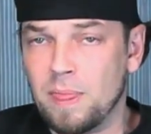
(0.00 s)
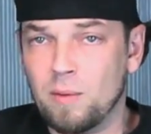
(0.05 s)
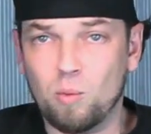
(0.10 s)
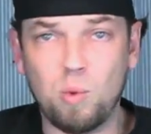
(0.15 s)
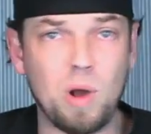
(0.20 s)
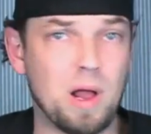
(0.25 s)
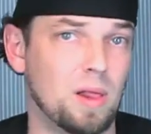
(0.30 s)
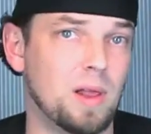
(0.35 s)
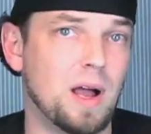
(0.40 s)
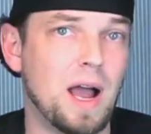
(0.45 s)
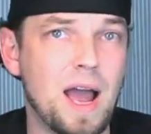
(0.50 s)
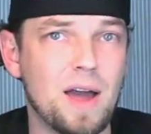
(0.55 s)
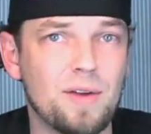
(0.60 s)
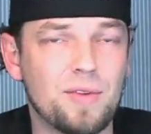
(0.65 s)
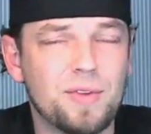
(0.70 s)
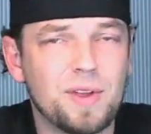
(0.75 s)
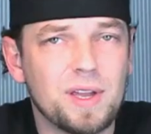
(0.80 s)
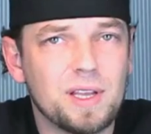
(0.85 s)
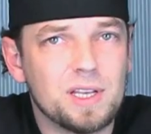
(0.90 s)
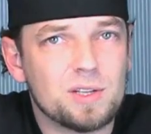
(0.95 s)
Well, I
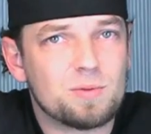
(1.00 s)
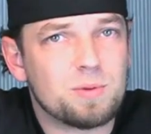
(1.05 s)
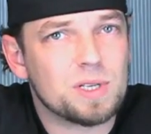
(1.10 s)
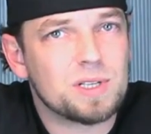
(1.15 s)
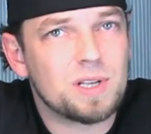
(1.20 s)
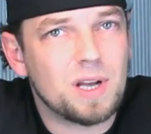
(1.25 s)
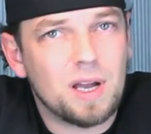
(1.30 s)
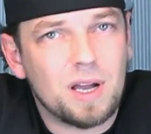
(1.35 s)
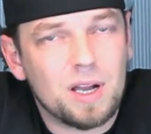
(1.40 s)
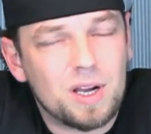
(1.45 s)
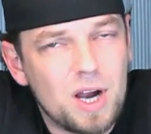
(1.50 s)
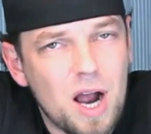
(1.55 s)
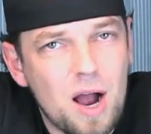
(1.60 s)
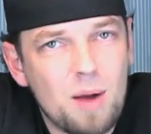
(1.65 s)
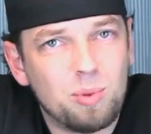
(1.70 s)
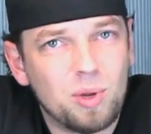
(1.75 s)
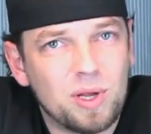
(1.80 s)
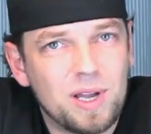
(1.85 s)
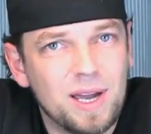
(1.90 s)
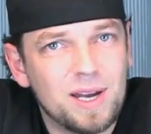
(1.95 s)
think this was a
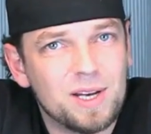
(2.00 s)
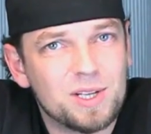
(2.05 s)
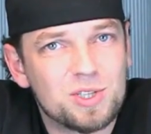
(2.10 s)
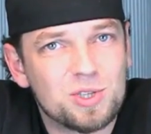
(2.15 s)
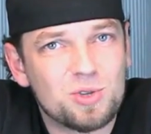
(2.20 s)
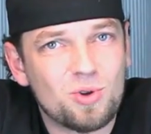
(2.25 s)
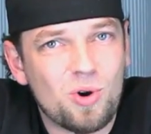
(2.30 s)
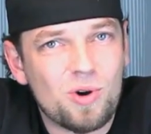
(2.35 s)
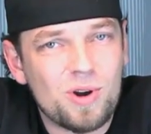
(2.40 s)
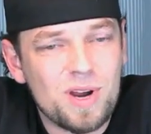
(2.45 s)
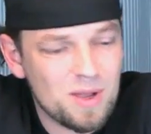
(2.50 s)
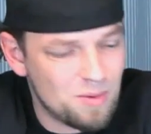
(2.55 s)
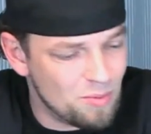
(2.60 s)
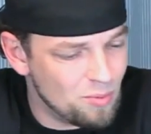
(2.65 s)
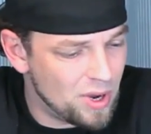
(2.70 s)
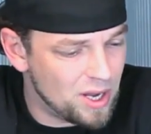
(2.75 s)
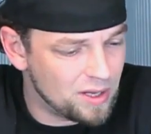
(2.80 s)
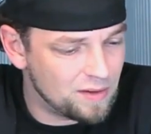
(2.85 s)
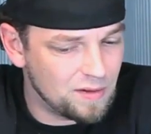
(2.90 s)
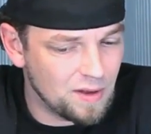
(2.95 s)
complicated story,
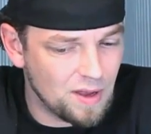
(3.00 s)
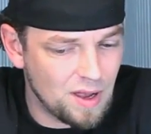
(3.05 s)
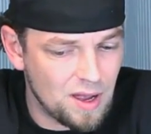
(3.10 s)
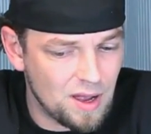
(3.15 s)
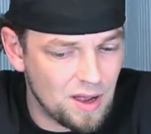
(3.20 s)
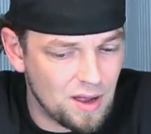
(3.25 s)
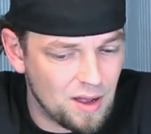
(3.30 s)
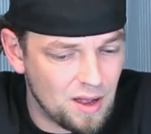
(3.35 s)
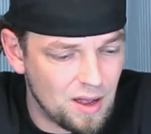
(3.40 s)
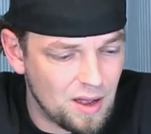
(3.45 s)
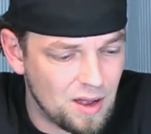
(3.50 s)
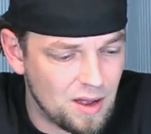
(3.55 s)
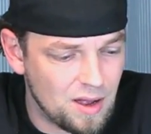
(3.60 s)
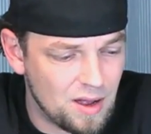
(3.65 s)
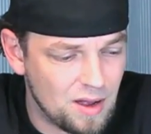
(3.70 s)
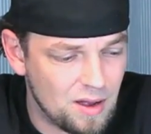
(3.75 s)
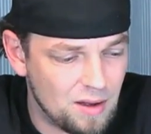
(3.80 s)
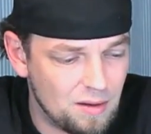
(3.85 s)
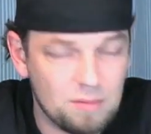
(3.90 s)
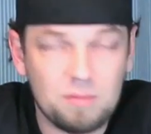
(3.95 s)
but uh,
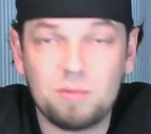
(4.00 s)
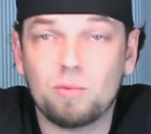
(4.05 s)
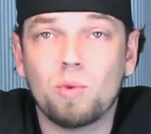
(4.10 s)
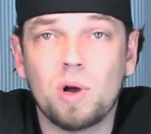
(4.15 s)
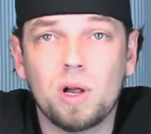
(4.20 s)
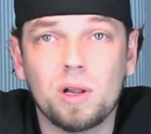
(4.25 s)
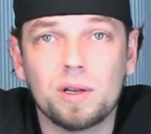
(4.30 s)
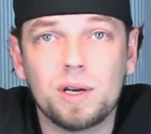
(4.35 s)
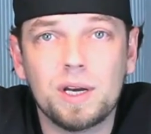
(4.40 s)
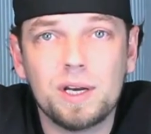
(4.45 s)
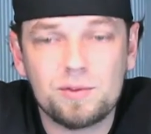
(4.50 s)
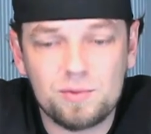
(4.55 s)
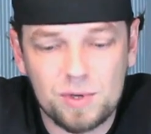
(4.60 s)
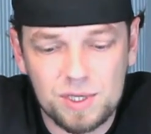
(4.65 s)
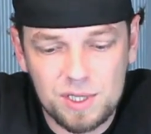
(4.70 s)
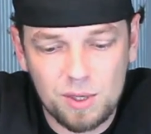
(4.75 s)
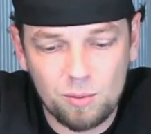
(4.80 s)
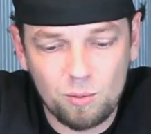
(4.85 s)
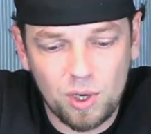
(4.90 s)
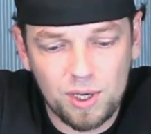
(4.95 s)
uh, well, an
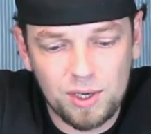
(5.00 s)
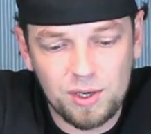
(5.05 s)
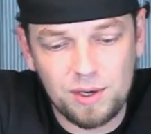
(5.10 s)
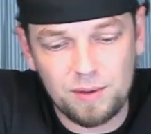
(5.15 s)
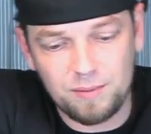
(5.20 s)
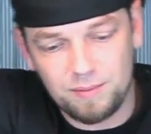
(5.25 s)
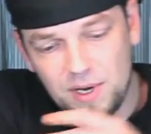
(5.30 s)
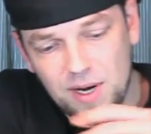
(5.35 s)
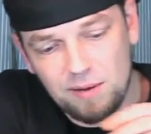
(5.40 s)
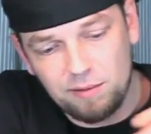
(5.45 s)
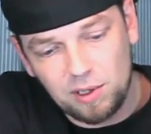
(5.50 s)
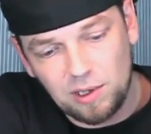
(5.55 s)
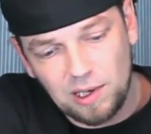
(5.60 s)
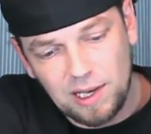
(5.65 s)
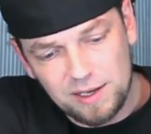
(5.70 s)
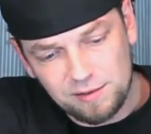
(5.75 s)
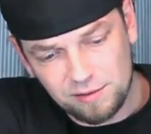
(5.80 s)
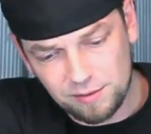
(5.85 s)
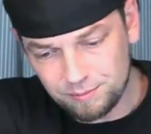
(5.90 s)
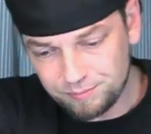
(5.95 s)
interesting one
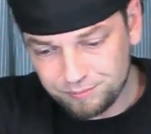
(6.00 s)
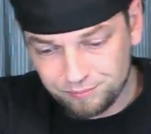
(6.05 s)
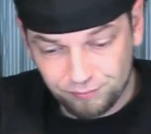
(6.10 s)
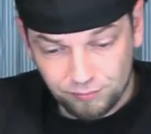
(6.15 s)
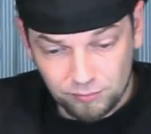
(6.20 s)
nevertheless.